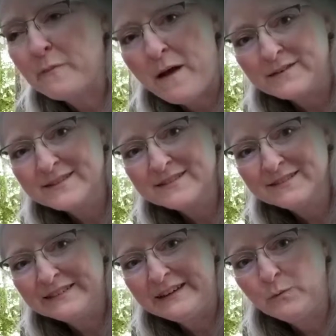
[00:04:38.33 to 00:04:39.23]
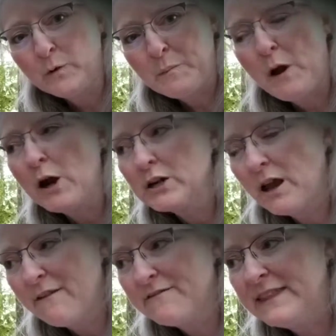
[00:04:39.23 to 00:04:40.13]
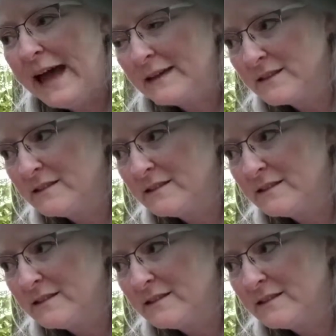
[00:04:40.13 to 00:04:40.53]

us, right? We're part of that.